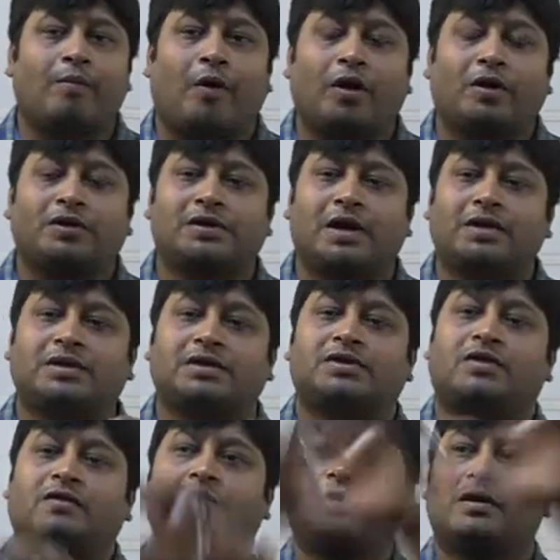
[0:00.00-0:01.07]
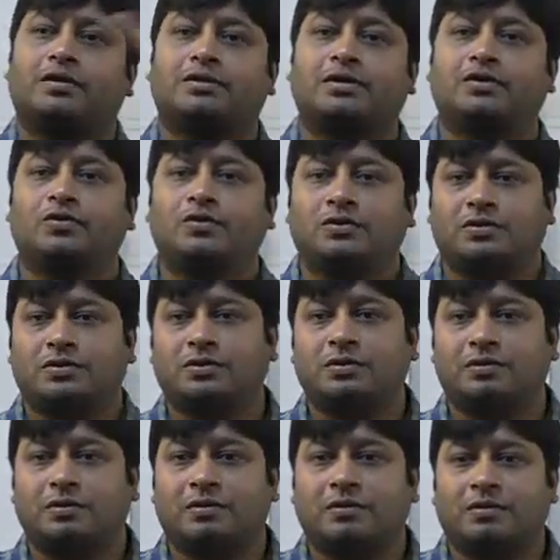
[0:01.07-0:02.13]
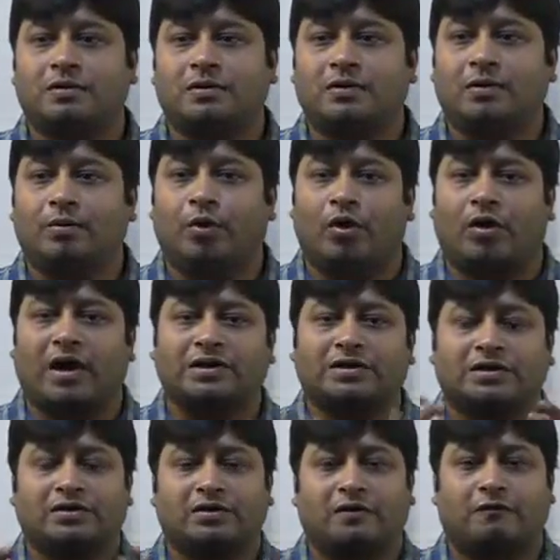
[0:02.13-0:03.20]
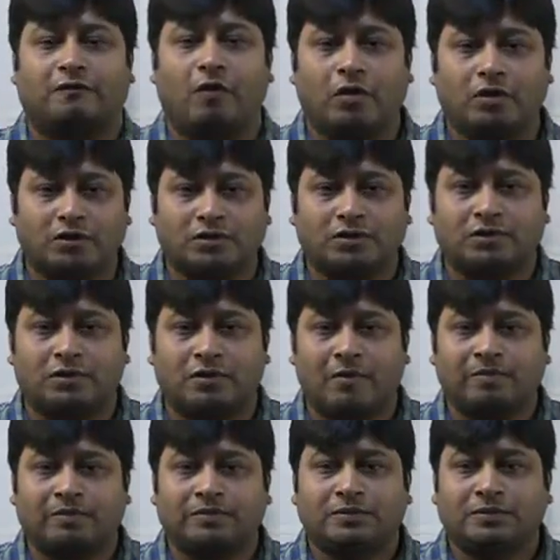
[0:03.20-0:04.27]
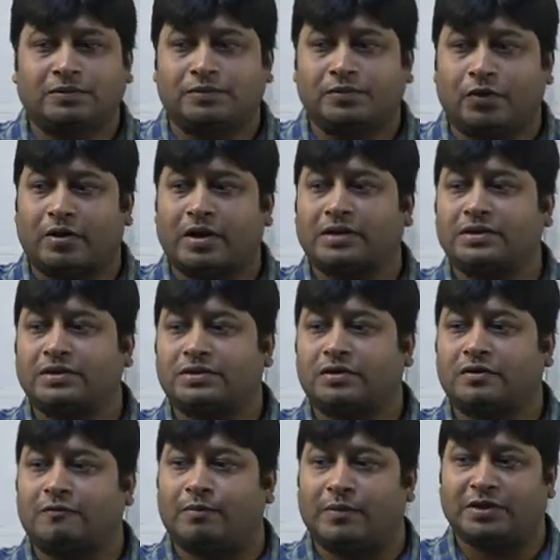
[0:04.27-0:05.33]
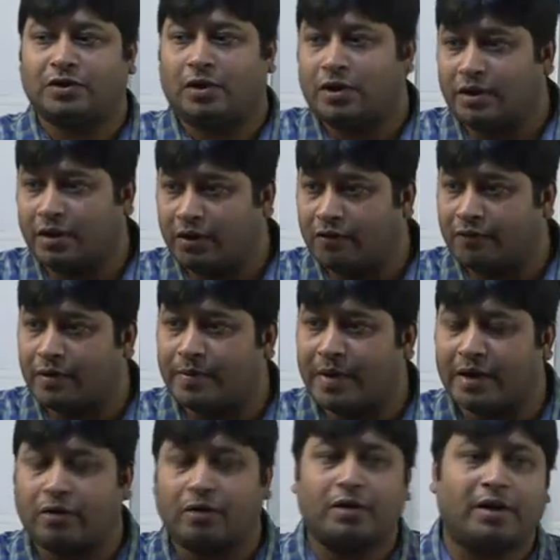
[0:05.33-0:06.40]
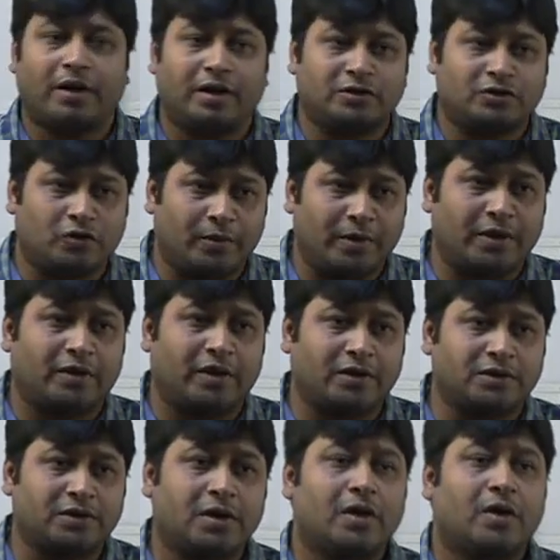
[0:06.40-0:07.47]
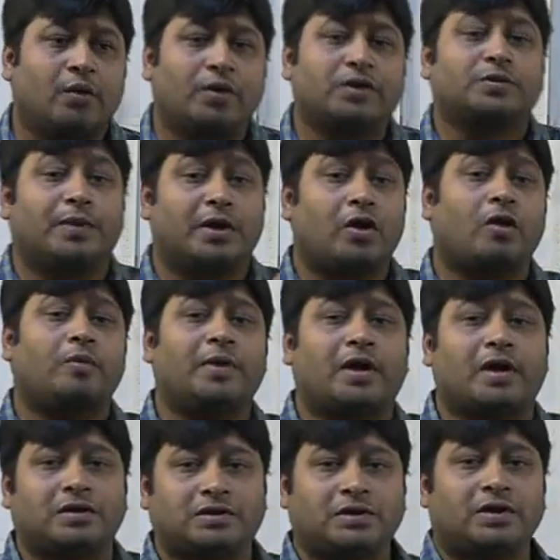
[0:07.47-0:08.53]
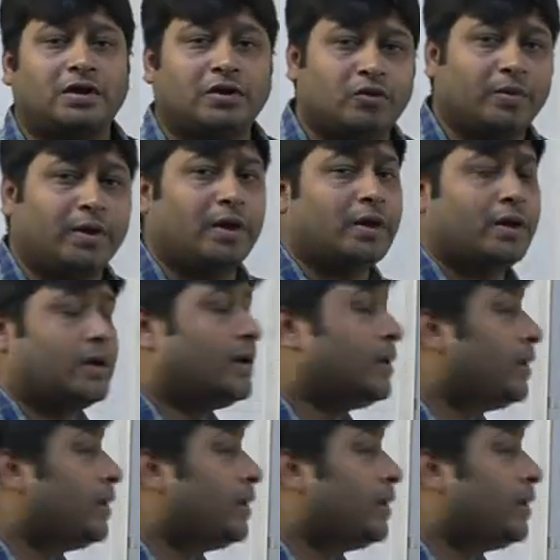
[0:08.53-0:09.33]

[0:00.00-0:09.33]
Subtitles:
Politicization of various issues, polarization of votes, polarization of majority over minority, and so many things which may not be considered to be